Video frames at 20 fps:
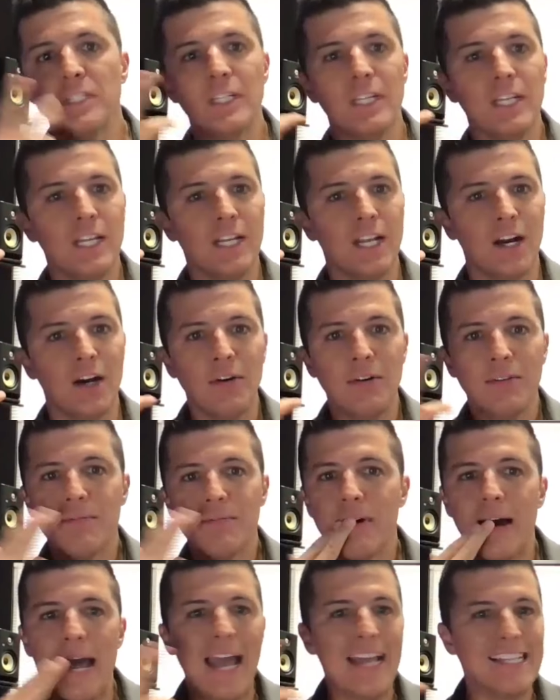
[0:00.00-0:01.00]
you know,
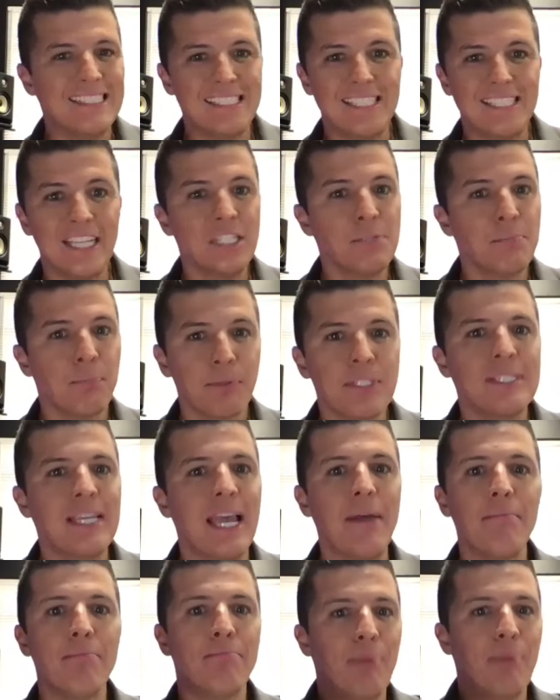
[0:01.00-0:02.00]

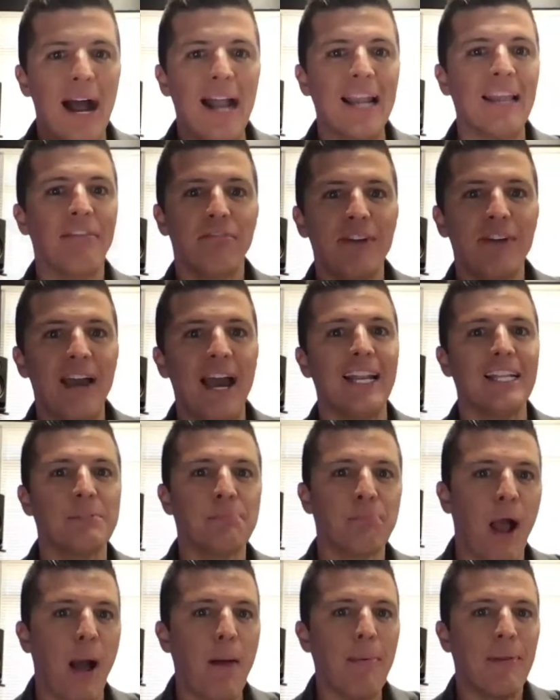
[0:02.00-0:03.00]
6% body fat is
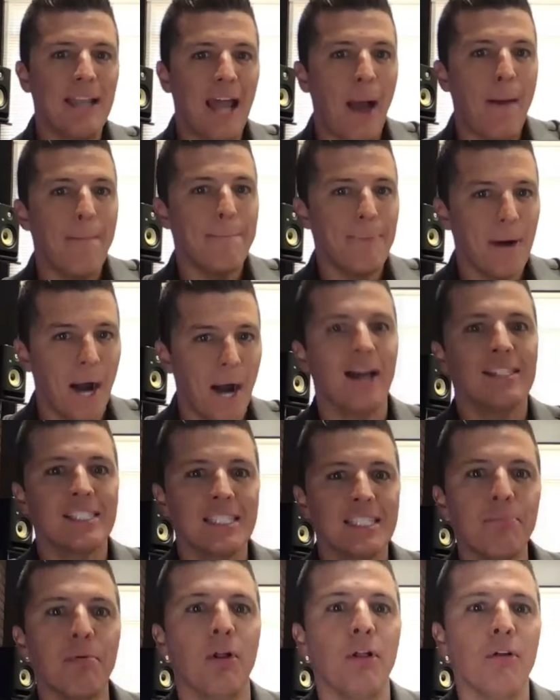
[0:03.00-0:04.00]
probably not
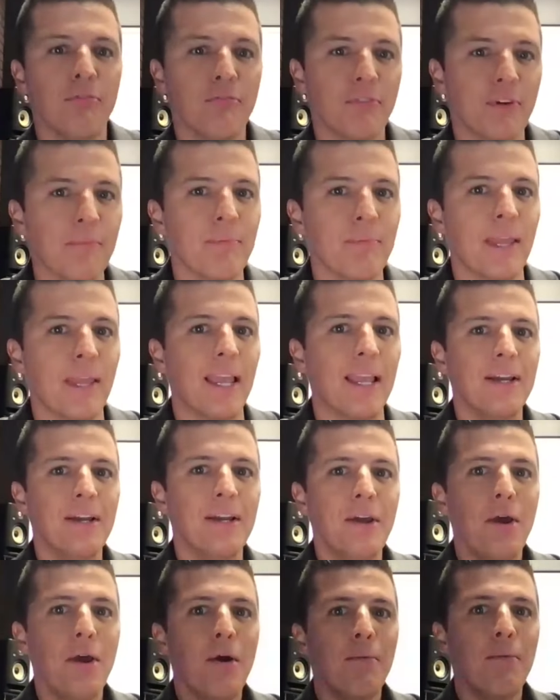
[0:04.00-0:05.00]
possible for me.
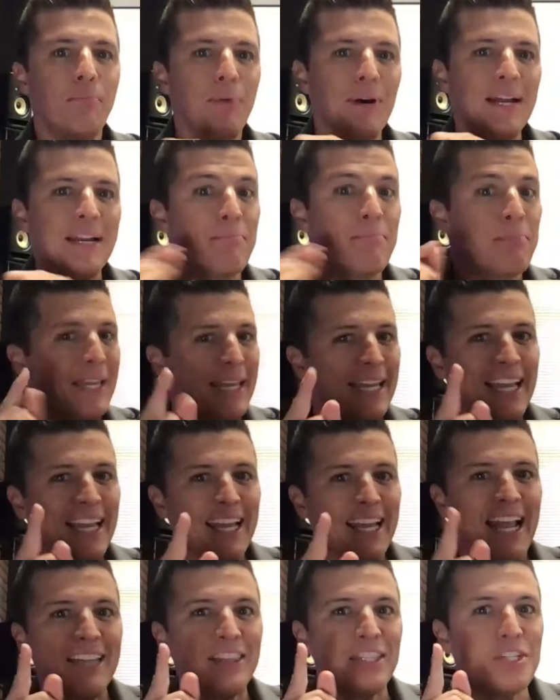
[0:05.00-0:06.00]
But being
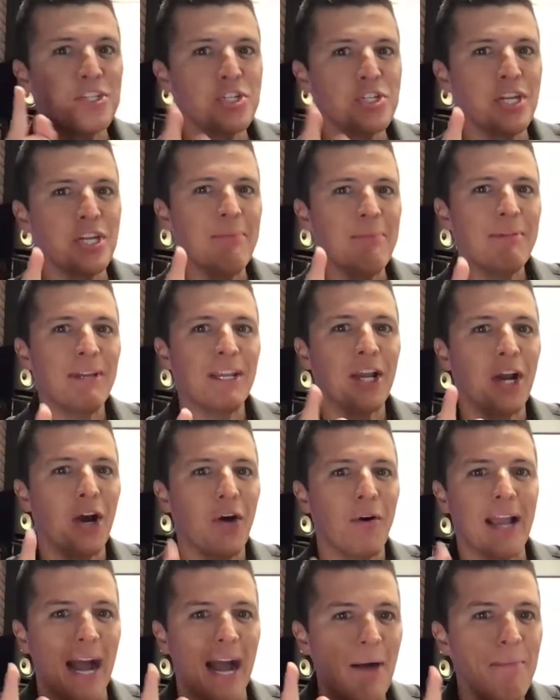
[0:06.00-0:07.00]
at the gym and
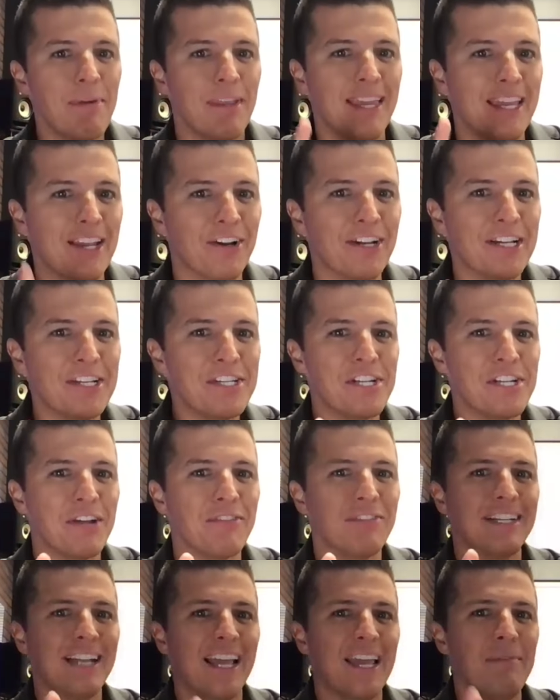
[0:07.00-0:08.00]
going, I'm here each and
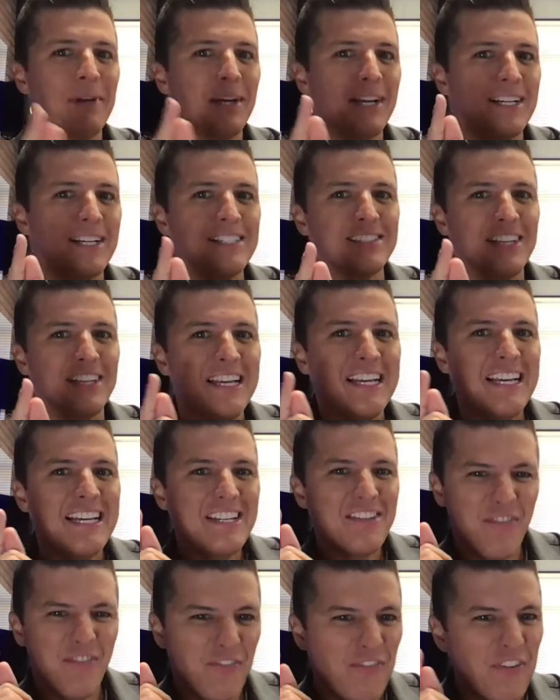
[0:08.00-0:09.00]
every day because
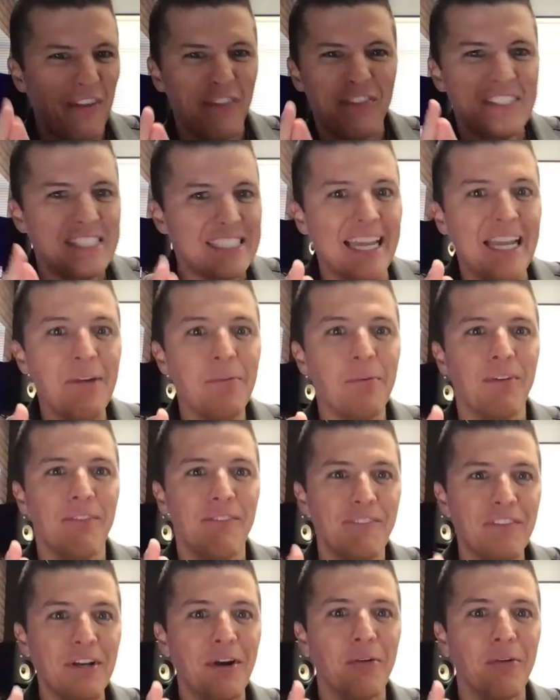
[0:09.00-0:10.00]
15 would
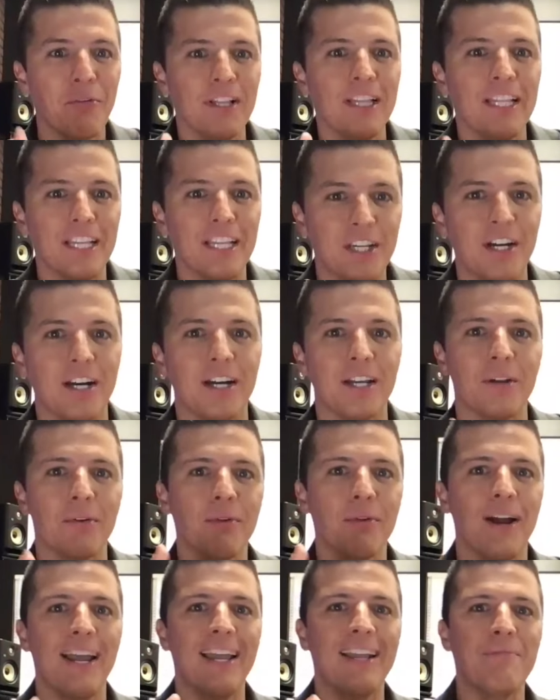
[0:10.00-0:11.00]
feel really good,
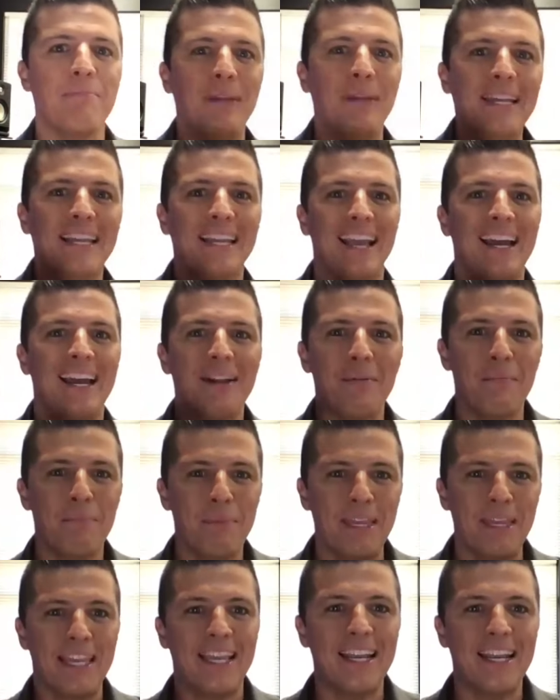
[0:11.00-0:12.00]
right? Being
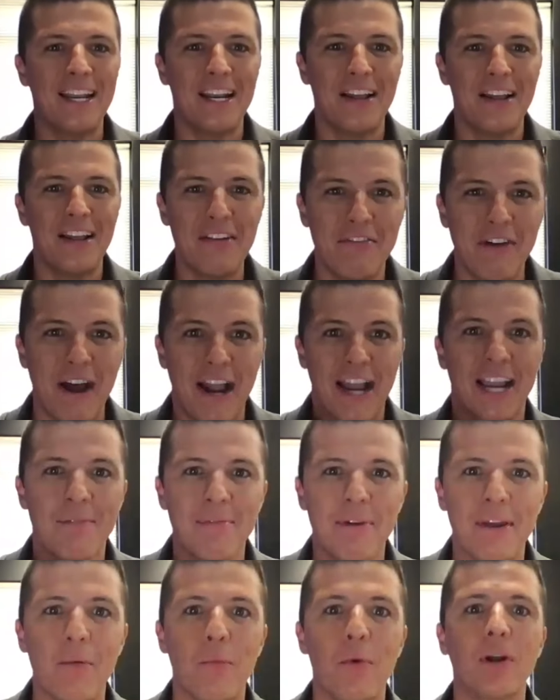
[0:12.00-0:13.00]
in an
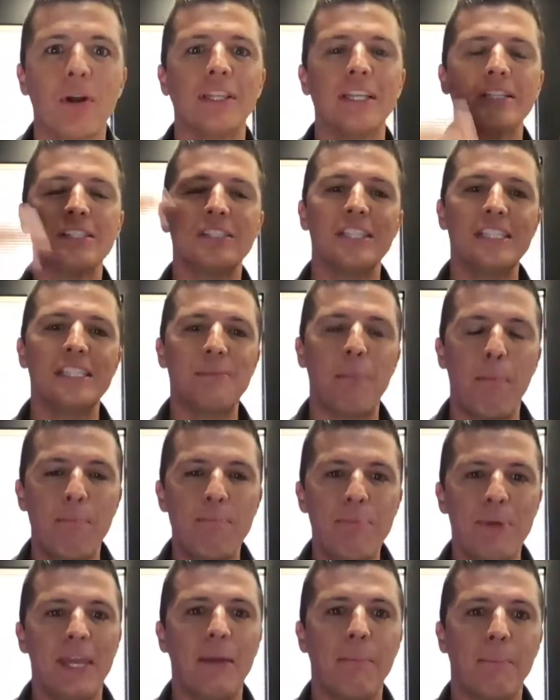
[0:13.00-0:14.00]
environment where these
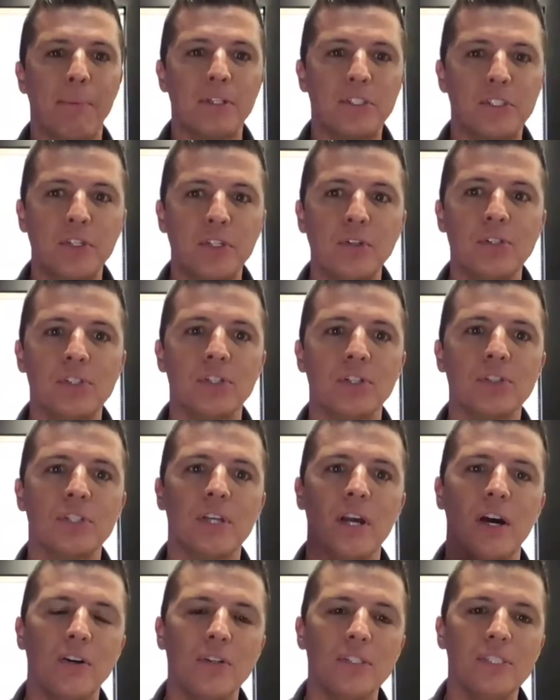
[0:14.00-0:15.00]
big producers
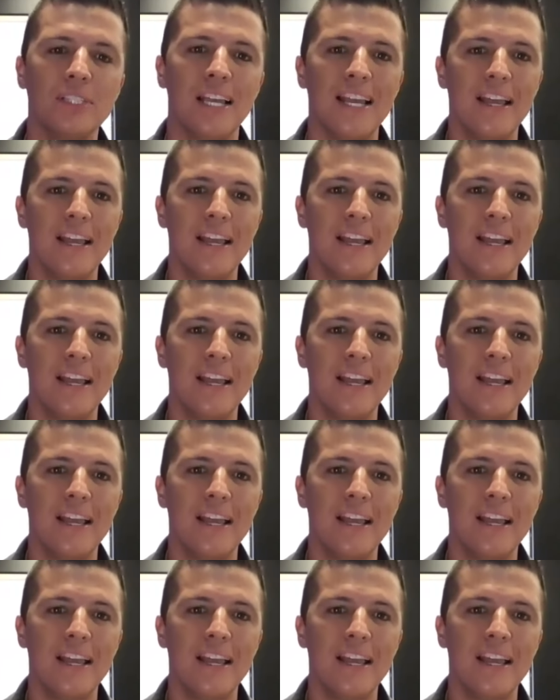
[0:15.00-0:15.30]
goes,